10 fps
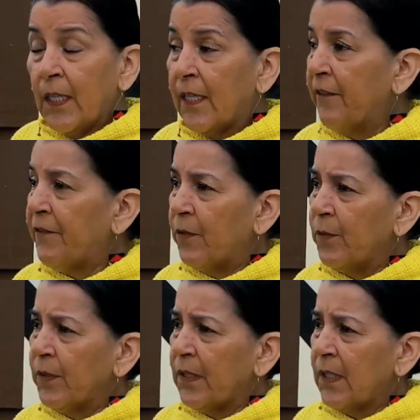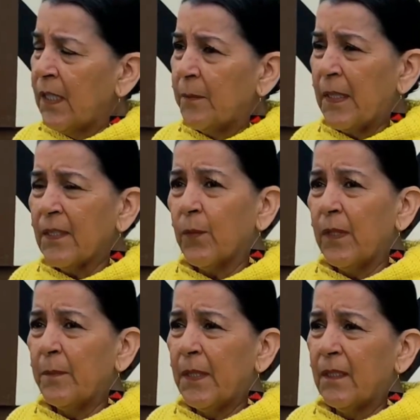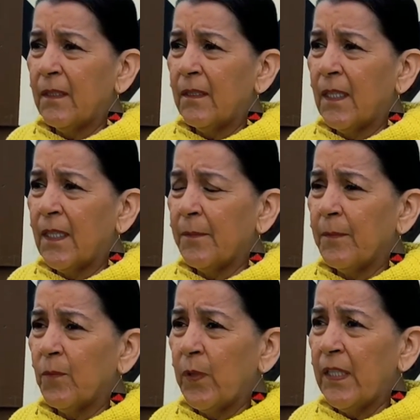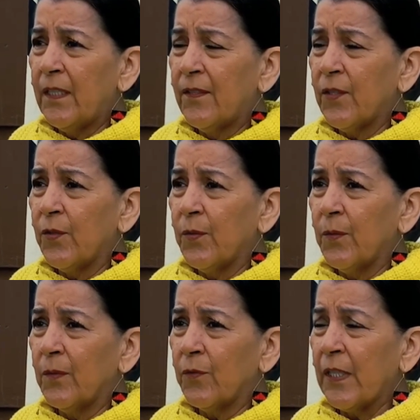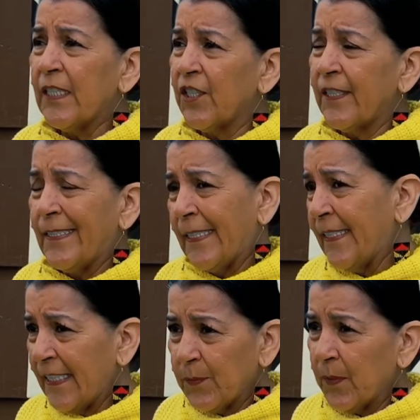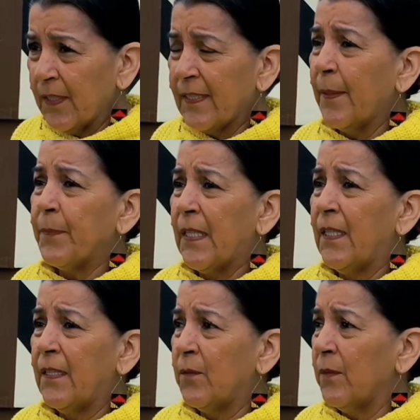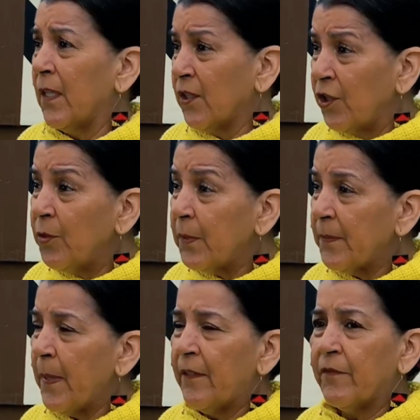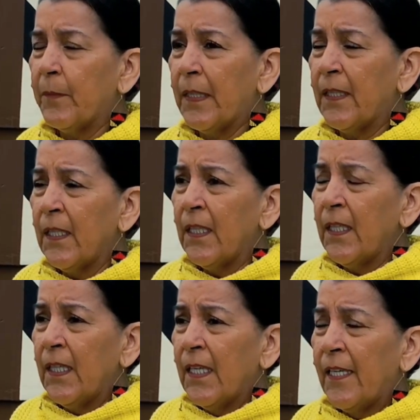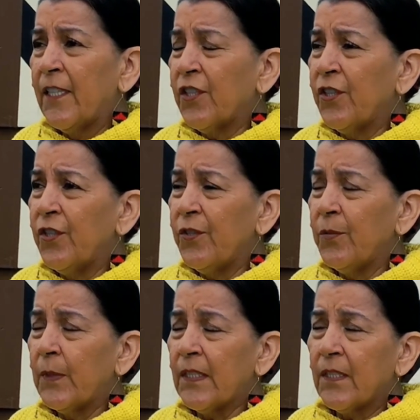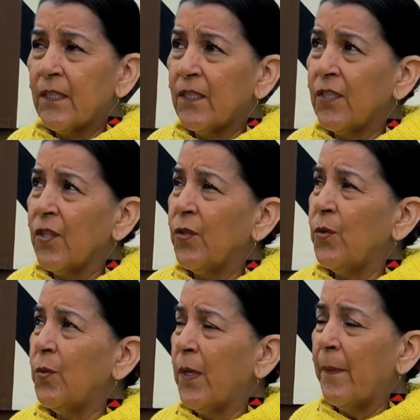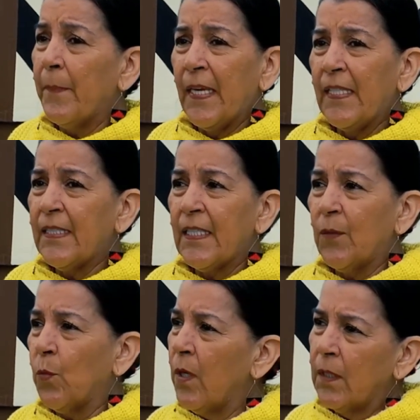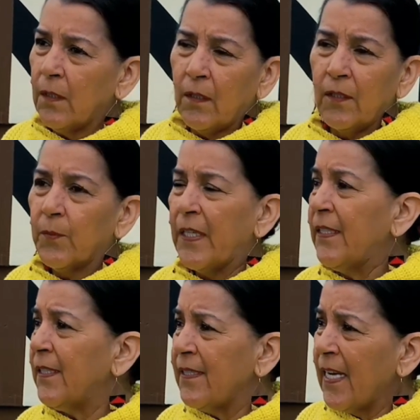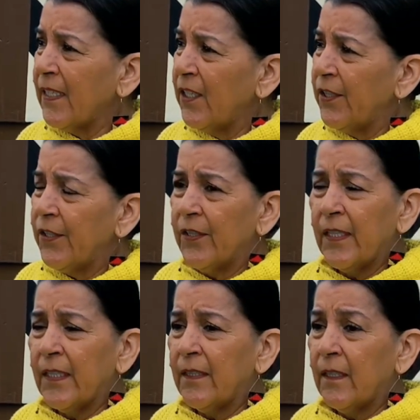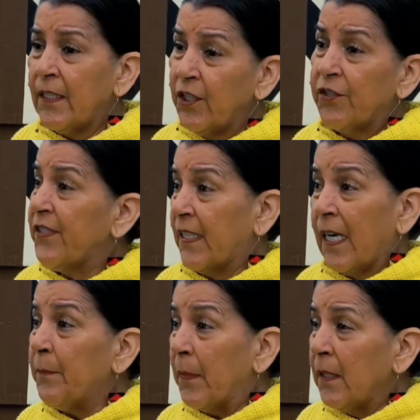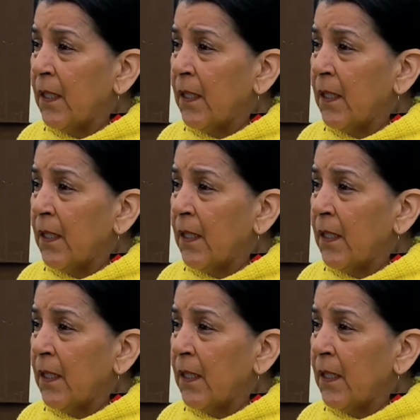they phoned Musqueam, and we so graciously said yes, we'll accept it, and a canoe was made from it. And the canoe was so amazing. It won all the races that year and years to come.